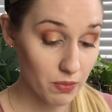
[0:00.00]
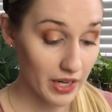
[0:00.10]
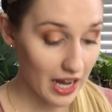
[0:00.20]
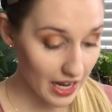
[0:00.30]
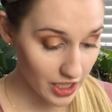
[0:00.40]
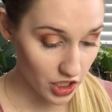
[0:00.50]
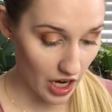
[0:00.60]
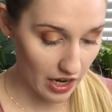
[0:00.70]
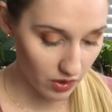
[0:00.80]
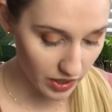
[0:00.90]
but
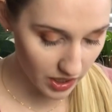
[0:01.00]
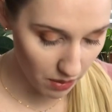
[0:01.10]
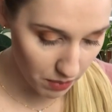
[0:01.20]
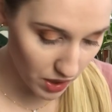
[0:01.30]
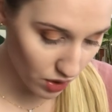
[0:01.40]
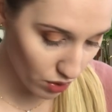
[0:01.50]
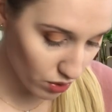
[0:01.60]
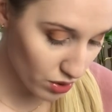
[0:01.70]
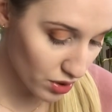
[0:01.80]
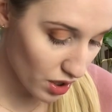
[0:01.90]
eyeshadow. It can be
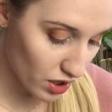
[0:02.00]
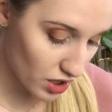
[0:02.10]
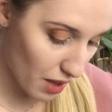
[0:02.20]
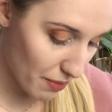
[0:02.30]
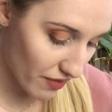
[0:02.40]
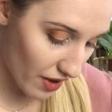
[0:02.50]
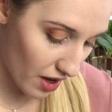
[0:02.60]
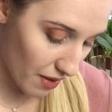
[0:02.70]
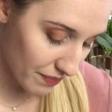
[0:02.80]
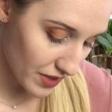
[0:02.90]
used on top of
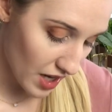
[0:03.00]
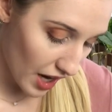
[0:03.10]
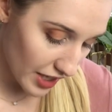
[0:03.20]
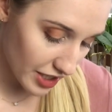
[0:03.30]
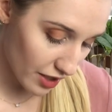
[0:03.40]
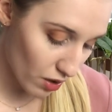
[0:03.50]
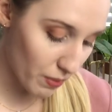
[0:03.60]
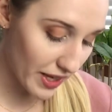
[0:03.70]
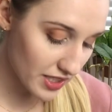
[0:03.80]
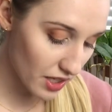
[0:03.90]
um, eyeshadow or
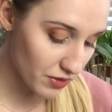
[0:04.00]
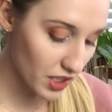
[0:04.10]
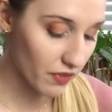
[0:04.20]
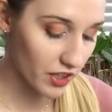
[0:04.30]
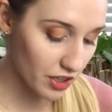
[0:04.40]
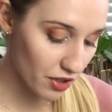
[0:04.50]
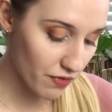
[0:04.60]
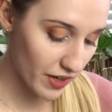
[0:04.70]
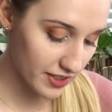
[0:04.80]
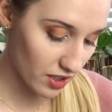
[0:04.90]
by itself to give a glitter
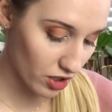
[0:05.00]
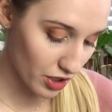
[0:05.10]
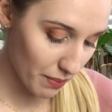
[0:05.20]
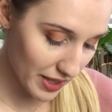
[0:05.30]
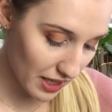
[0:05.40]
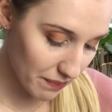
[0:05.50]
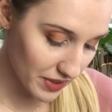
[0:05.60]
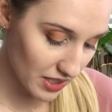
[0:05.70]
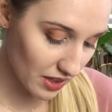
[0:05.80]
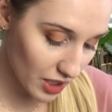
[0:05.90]
effect on your makeup.
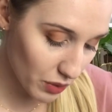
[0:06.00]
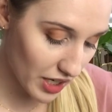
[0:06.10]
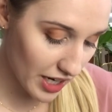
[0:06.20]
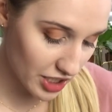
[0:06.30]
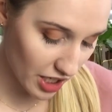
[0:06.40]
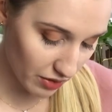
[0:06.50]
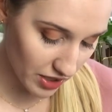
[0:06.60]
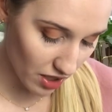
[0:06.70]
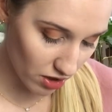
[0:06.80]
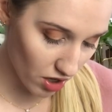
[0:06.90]
This liquid eyeshadow
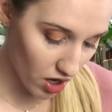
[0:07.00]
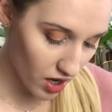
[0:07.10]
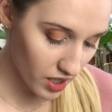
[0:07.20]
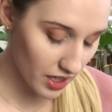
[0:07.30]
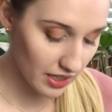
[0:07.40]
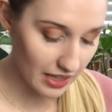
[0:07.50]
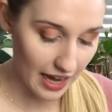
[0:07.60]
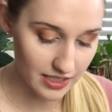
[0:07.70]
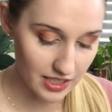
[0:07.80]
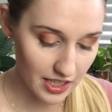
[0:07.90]
is
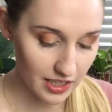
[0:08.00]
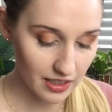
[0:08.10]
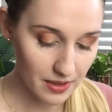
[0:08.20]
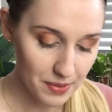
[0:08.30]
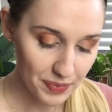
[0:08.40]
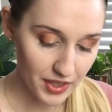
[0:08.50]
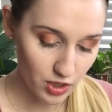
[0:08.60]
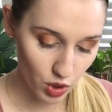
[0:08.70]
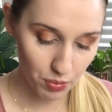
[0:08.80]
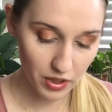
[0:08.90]
long-lasting,
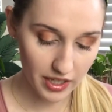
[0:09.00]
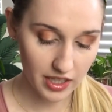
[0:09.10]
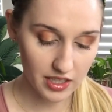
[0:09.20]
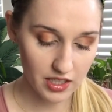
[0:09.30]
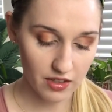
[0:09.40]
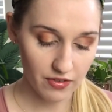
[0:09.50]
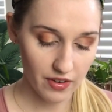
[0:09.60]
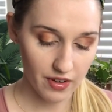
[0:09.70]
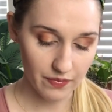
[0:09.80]
super adhesive,